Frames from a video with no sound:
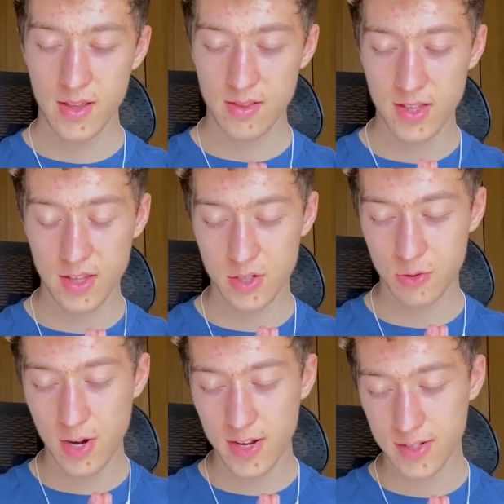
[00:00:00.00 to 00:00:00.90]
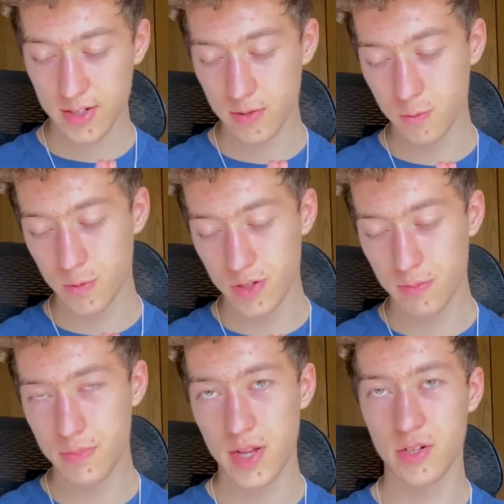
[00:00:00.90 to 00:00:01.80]
that the track will
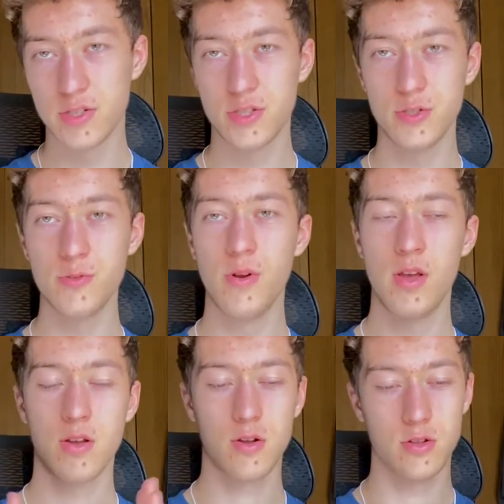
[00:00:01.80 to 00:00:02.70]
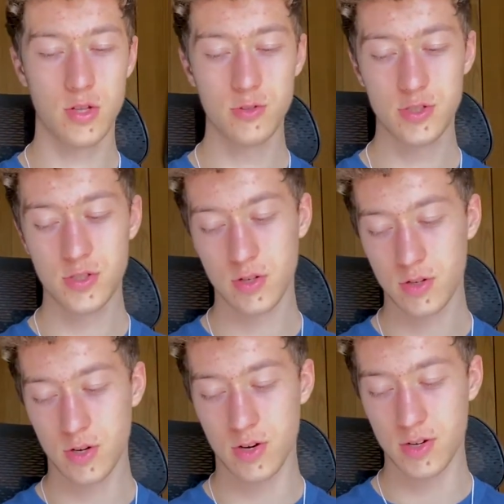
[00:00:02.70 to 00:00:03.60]
better suit close
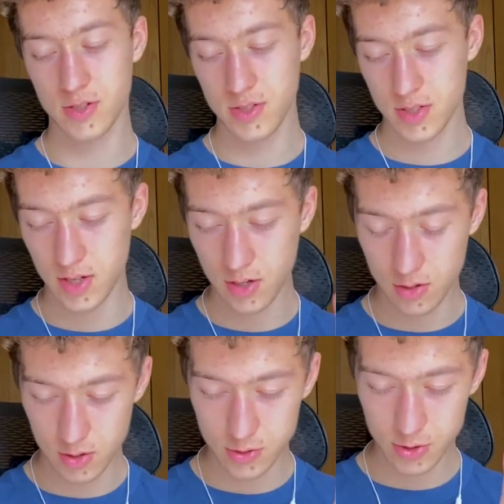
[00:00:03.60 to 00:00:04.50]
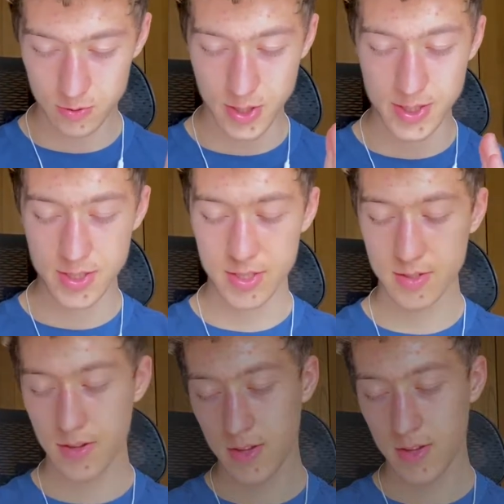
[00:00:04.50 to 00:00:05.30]
cars and close racing.